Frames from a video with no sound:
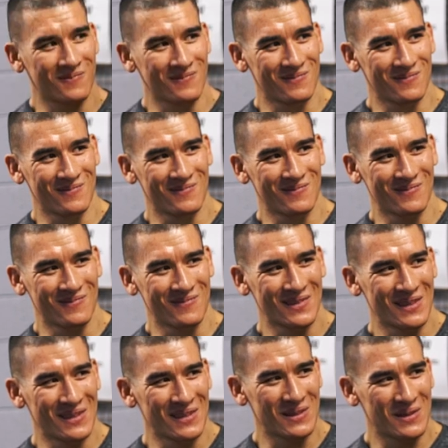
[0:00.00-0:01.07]

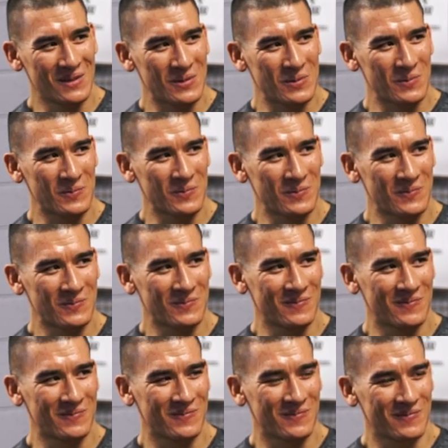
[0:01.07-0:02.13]

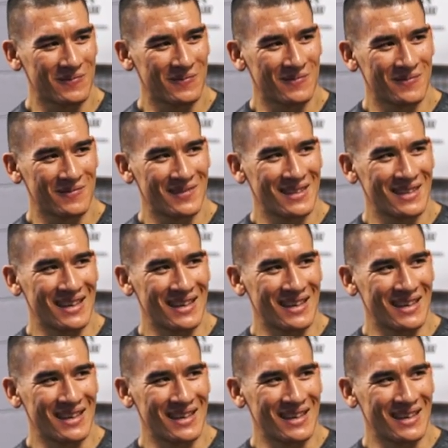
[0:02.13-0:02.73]
The person shown says nothing.